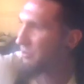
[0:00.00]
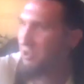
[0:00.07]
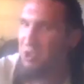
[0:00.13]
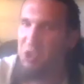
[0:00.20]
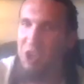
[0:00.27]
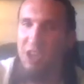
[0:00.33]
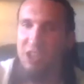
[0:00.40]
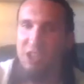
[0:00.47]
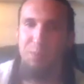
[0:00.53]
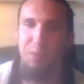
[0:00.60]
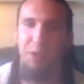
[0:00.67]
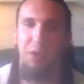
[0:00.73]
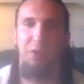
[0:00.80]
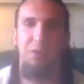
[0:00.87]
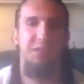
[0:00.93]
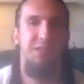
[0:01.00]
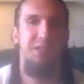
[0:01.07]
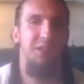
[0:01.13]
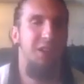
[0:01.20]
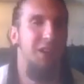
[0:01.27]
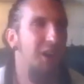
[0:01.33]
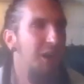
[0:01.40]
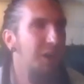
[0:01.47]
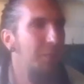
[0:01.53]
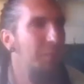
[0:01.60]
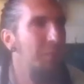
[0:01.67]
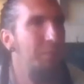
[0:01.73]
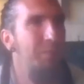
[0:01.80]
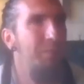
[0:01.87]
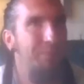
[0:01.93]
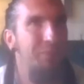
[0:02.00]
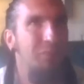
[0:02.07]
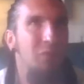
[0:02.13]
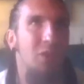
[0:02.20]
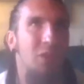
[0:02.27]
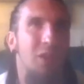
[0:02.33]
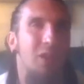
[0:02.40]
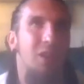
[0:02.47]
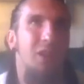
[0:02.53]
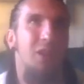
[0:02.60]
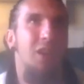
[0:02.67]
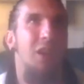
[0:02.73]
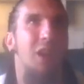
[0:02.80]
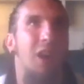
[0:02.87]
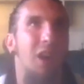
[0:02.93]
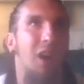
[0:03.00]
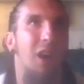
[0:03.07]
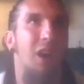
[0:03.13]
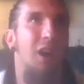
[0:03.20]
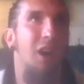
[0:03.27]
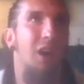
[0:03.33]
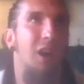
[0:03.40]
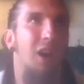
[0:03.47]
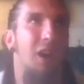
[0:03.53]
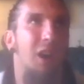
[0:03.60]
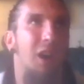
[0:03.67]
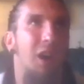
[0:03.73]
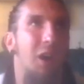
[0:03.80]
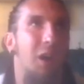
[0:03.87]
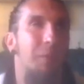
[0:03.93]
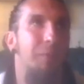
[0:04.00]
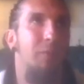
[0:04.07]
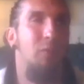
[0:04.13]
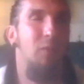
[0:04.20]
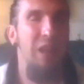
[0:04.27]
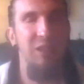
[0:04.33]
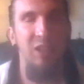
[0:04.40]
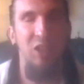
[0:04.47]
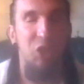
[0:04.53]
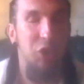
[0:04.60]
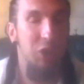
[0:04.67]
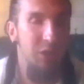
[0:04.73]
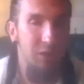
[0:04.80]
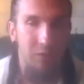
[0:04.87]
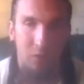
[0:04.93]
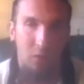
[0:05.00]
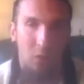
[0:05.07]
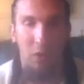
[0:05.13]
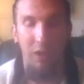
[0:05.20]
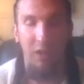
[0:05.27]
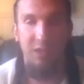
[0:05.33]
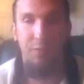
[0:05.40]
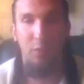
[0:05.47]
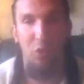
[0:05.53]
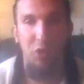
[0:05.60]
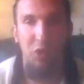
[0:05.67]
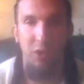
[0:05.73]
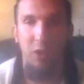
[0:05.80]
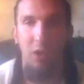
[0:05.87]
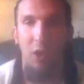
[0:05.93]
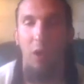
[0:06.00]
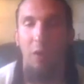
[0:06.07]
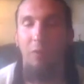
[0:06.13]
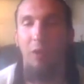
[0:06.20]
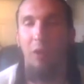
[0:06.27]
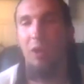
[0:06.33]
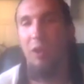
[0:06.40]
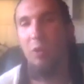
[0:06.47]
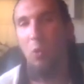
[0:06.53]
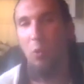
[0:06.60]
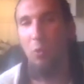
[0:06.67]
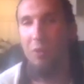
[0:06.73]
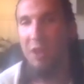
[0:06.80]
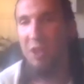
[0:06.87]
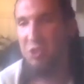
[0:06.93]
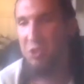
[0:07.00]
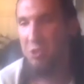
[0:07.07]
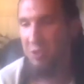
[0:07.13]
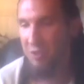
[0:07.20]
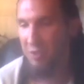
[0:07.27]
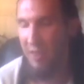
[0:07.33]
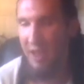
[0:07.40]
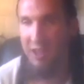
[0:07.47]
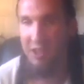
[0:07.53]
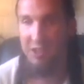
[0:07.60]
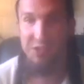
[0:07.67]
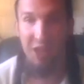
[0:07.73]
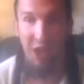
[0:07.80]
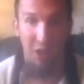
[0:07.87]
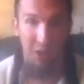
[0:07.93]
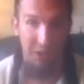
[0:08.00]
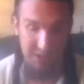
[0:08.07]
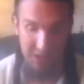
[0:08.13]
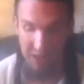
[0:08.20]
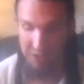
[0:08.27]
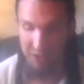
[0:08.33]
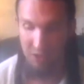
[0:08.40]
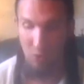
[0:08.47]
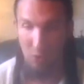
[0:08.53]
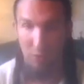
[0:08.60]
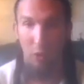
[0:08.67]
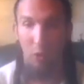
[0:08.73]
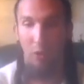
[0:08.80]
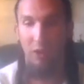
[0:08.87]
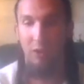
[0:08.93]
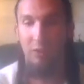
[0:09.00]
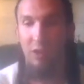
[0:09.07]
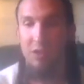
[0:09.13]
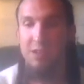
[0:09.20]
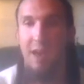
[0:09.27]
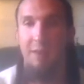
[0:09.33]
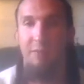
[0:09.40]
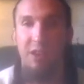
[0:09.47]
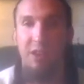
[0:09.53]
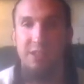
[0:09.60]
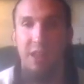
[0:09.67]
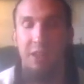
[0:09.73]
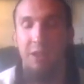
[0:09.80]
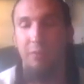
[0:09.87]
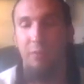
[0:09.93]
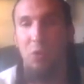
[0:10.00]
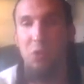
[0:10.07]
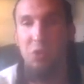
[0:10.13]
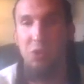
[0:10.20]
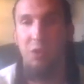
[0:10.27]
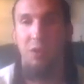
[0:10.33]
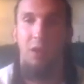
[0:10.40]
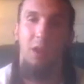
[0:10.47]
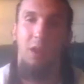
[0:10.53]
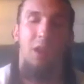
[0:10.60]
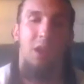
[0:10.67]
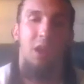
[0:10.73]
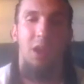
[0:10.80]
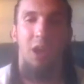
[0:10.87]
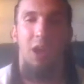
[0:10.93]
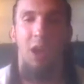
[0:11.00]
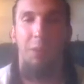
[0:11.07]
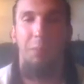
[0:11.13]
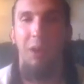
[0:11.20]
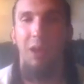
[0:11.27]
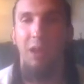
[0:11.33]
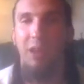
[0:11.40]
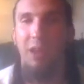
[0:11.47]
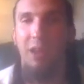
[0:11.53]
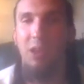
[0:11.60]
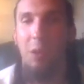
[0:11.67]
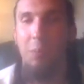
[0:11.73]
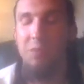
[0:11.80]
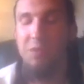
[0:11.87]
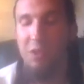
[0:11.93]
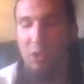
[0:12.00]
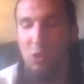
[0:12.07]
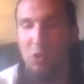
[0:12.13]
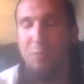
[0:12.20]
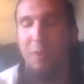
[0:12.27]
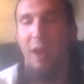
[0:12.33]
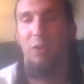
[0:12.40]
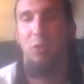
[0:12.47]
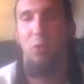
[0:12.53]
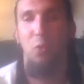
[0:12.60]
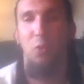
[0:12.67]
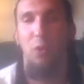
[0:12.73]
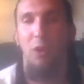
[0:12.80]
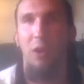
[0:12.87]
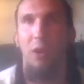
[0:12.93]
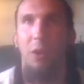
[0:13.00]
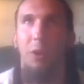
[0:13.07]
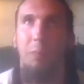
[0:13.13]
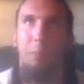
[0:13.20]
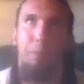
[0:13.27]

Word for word: is Shakespeare's um, uh, uh, rendition or his version of a, an old legend that is not Icelandic, although it does have an Icelandic version. Uh, but it, it, comes, it goes back to uh,